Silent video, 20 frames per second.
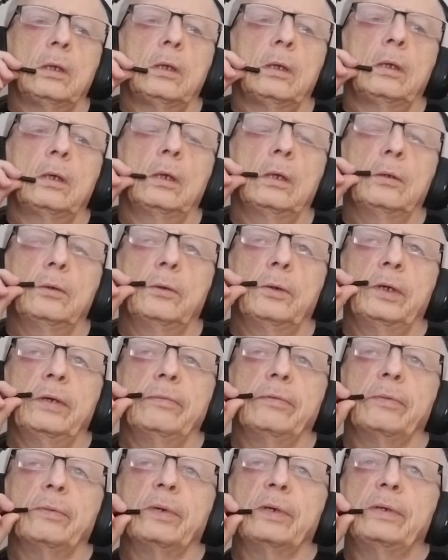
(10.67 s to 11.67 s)
Hello,
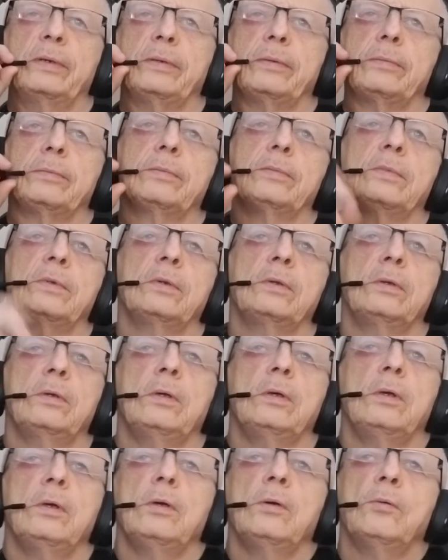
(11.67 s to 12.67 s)
everyone.
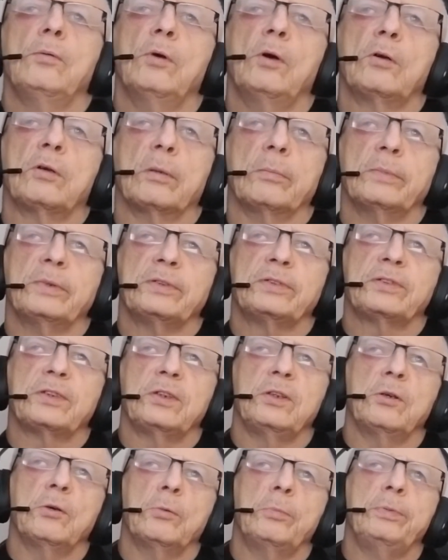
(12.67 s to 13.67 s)
Welcome to
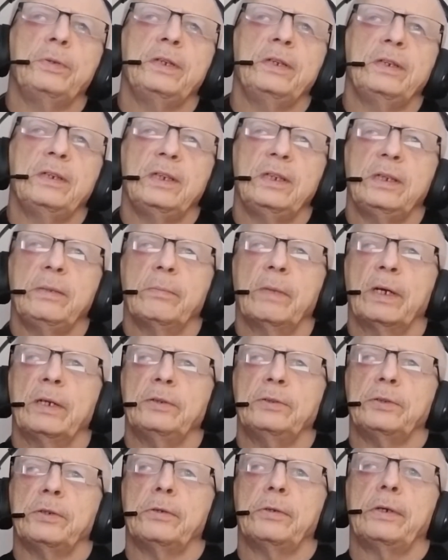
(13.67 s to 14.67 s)
COPD, My
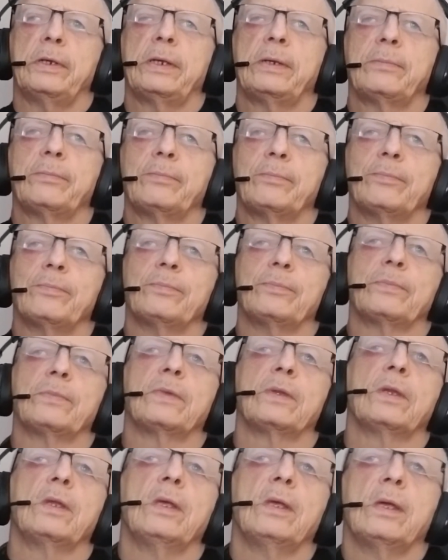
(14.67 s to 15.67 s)
Journey.
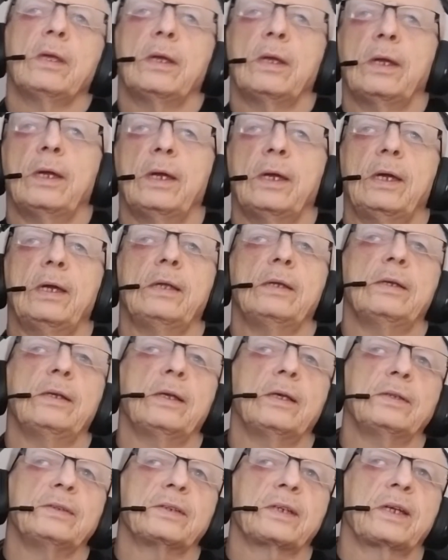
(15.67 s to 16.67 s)
And
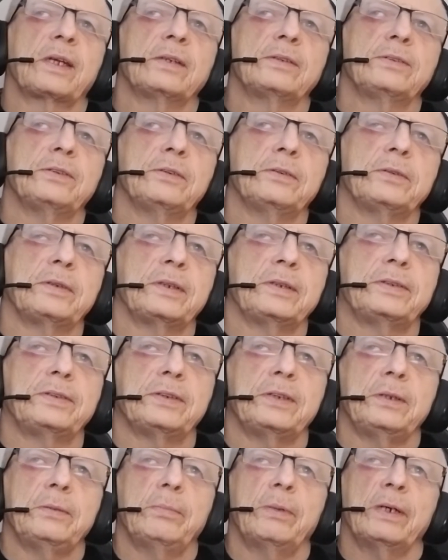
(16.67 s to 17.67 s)
as I guess you can
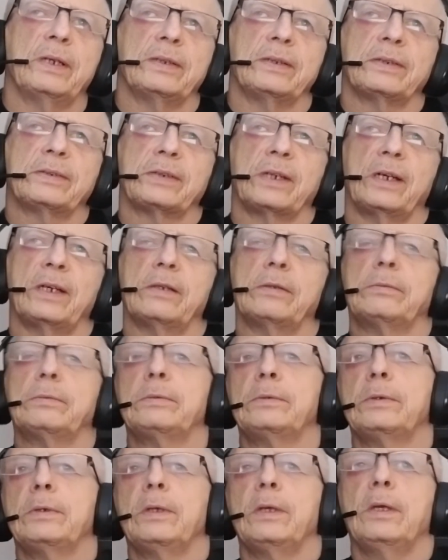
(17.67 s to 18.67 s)
see by the
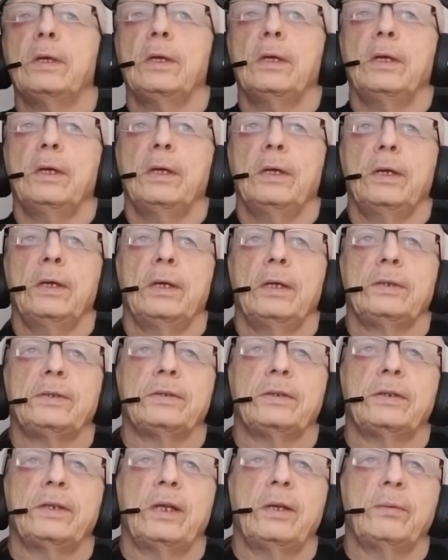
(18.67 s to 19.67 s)
title,
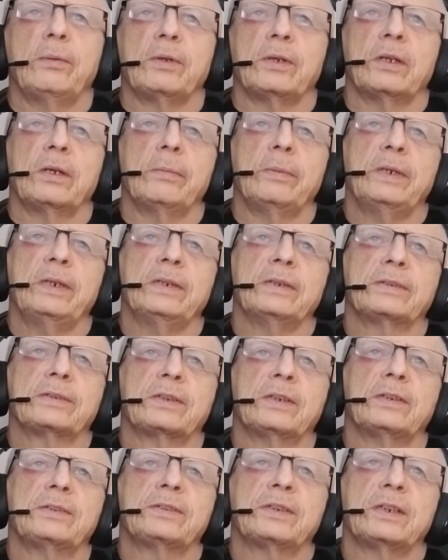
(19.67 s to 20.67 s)
today we're going to be
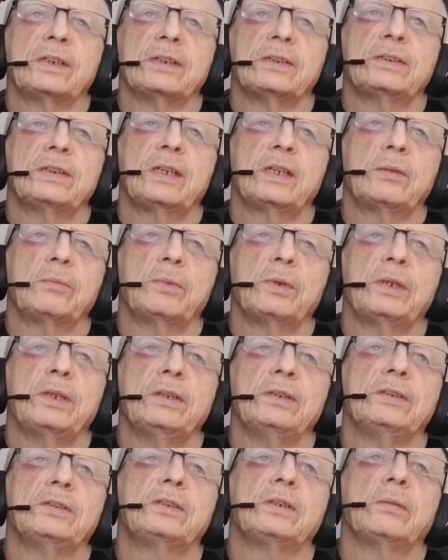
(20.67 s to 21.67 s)
discussing 10
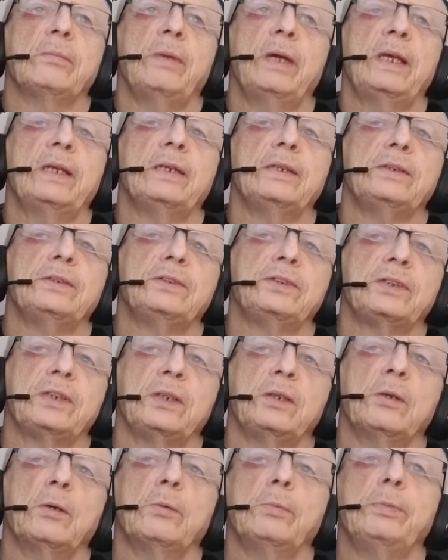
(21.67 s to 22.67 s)
ways to manage
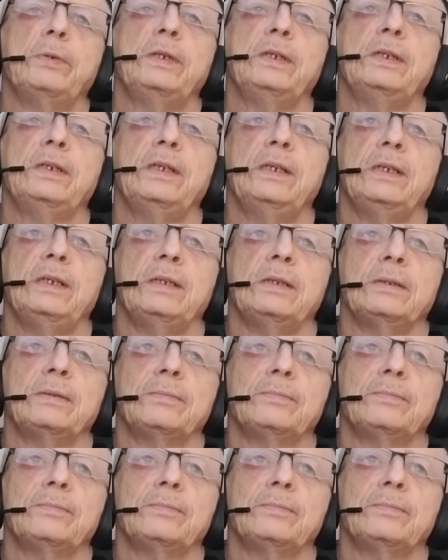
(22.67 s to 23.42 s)
COPD.